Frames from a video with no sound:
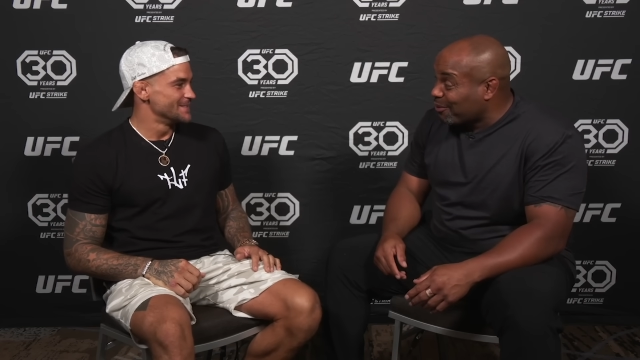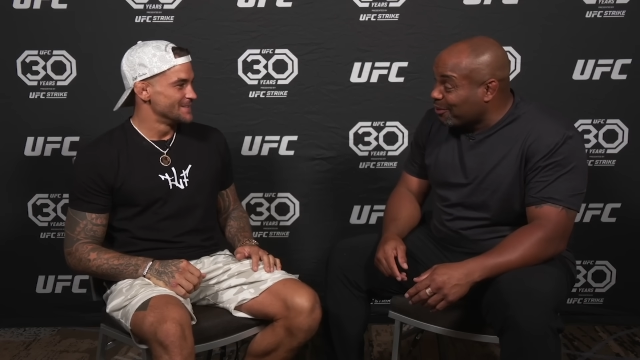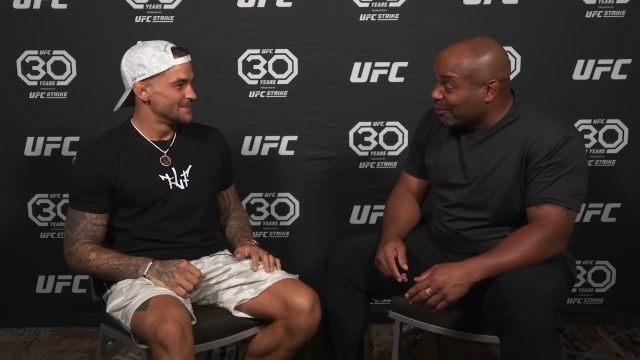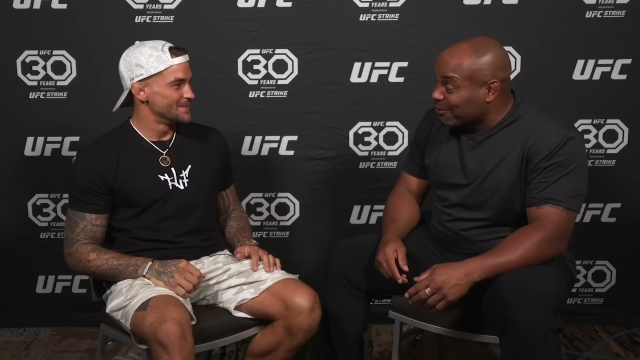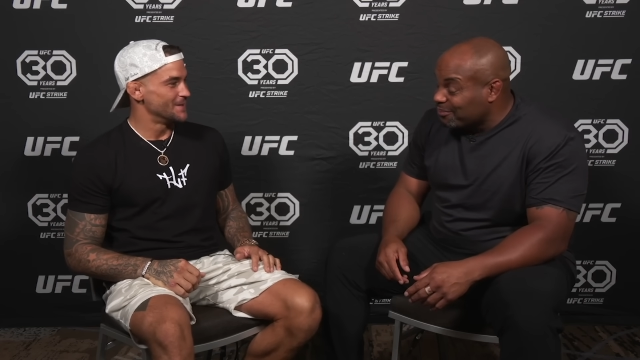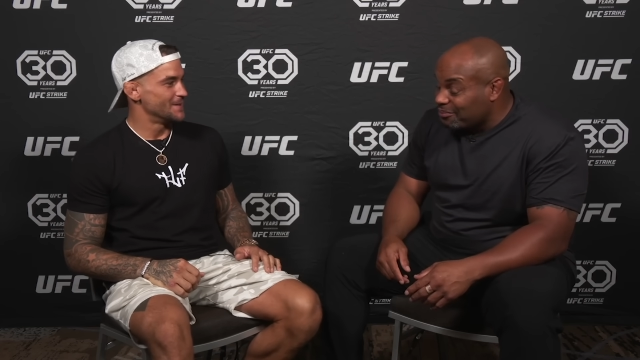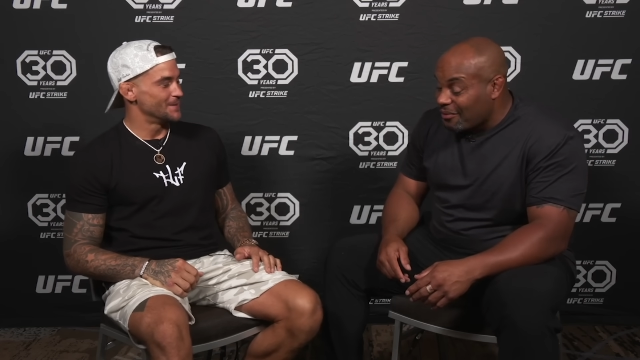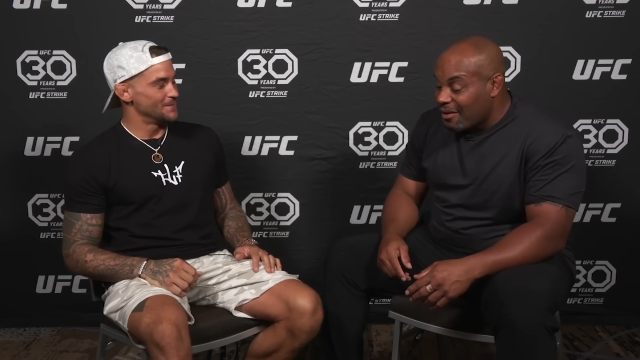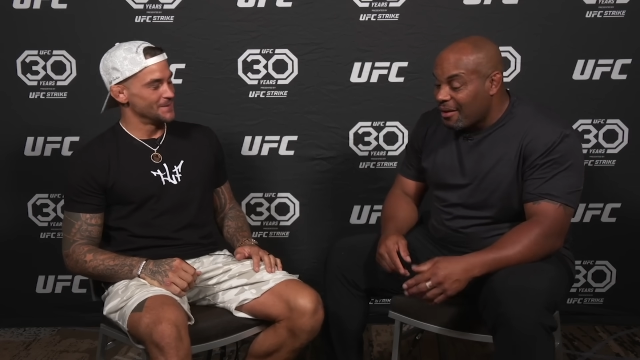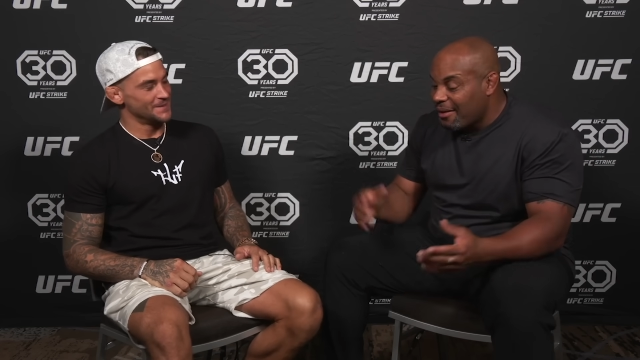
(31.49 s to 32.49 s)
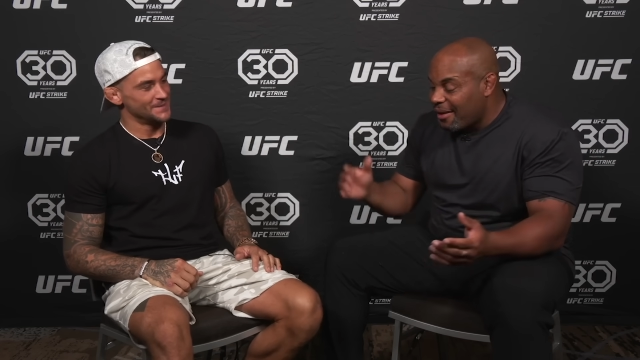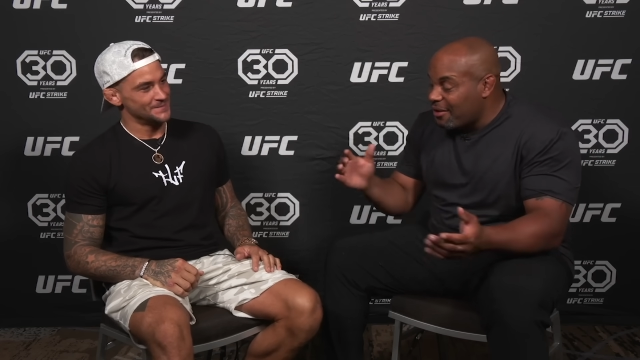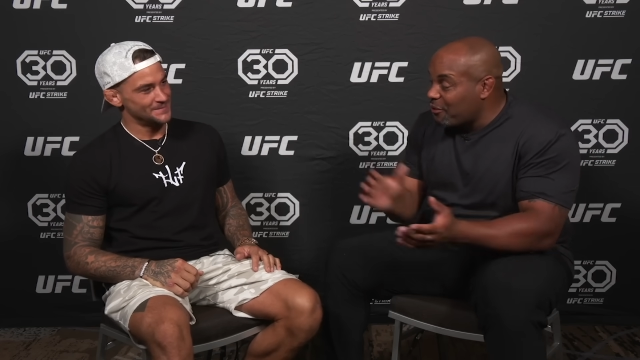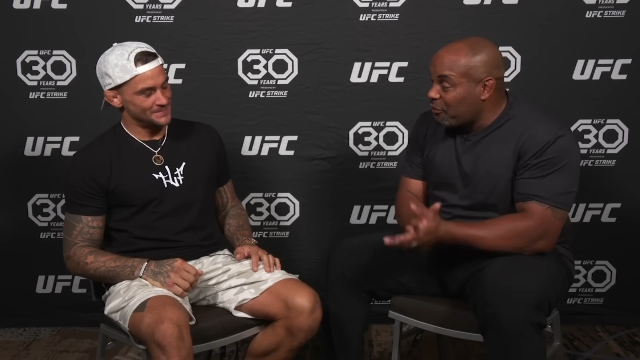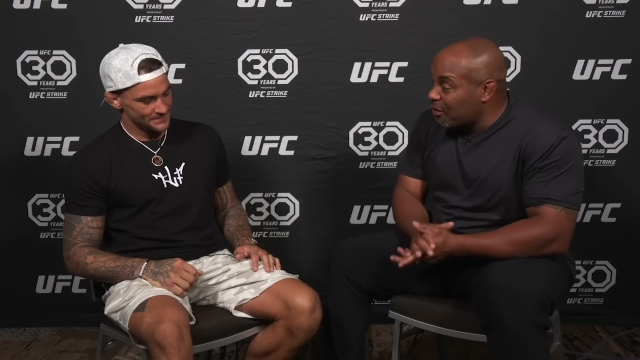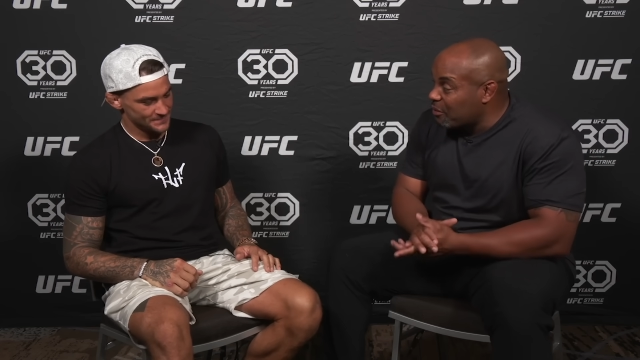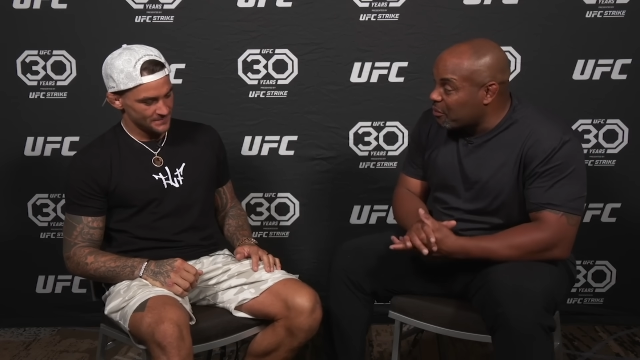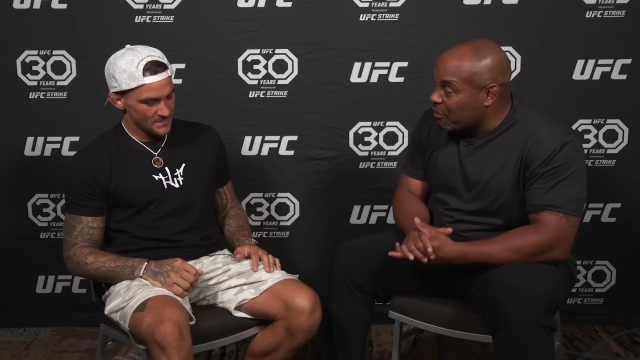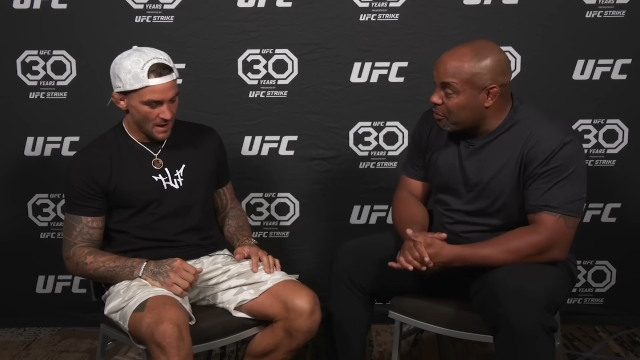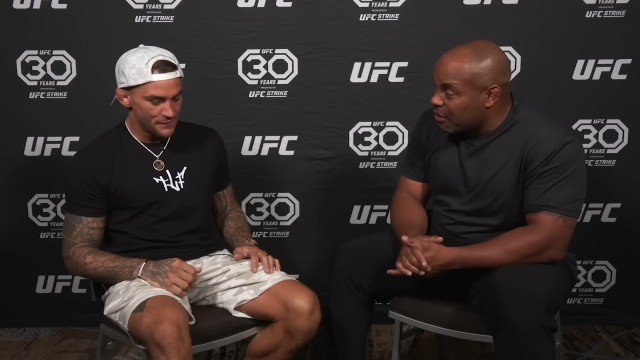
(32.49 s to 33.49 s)
Speaker 1: too. Oh man. How you feeling,
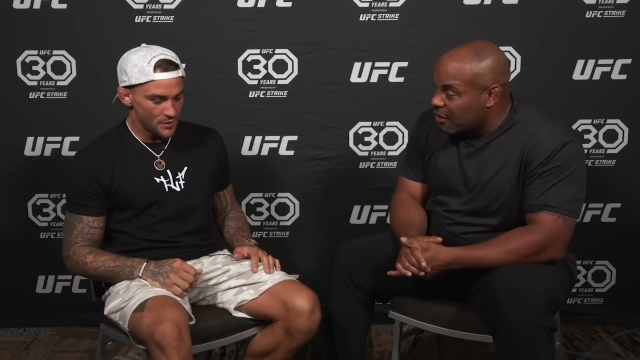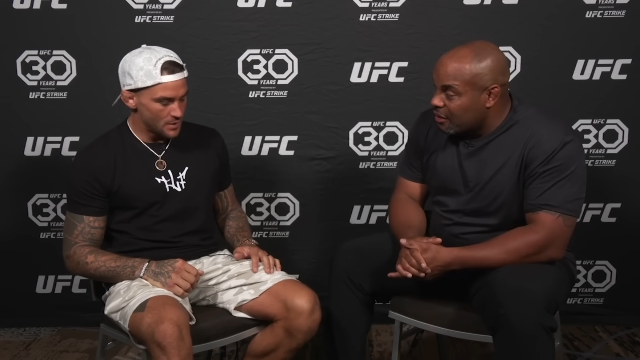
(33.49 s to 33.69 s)
bro? We, I feel